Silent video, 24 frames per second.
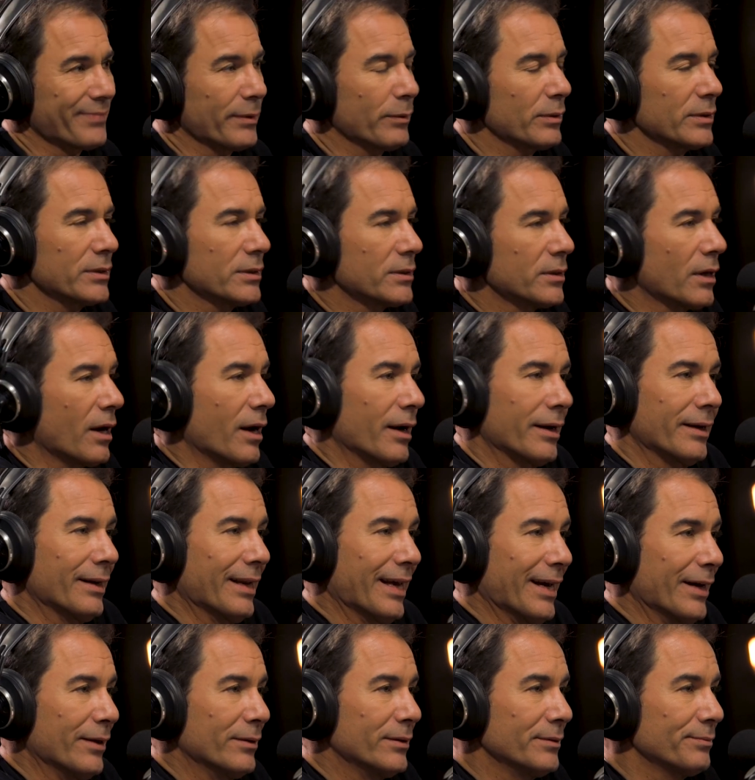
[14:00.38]
he wasn't talking
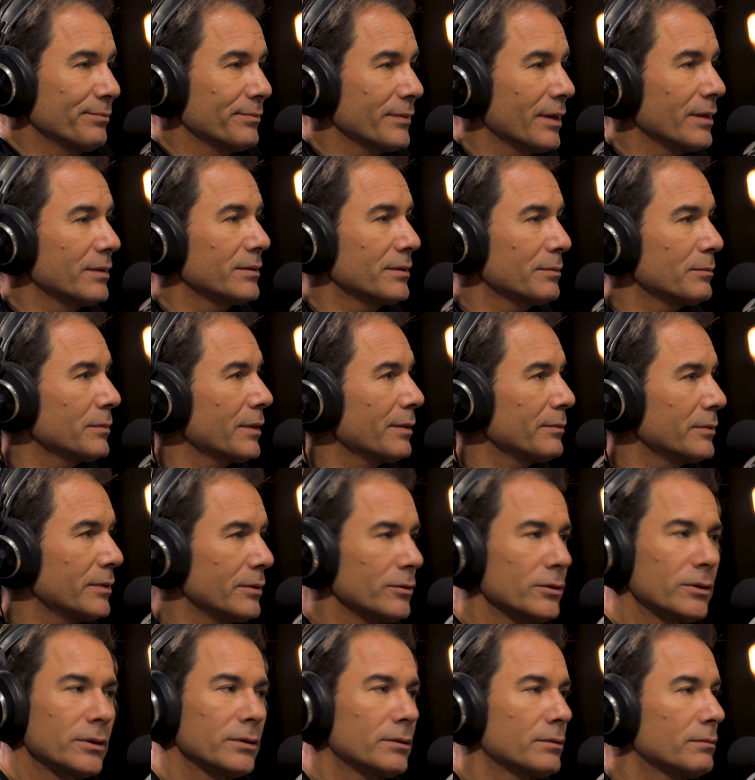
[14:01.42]
loud, and sometimes he
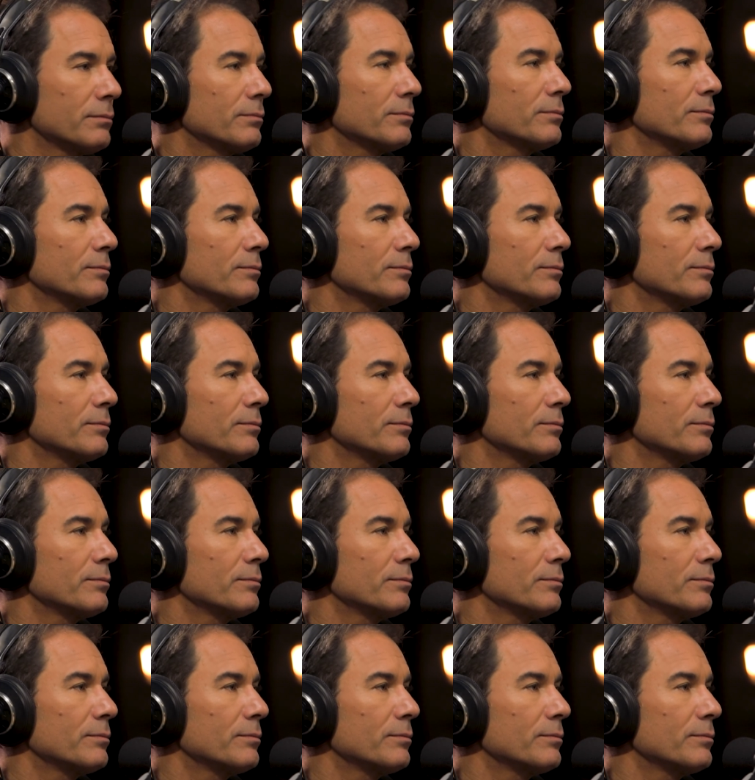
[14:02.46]
was just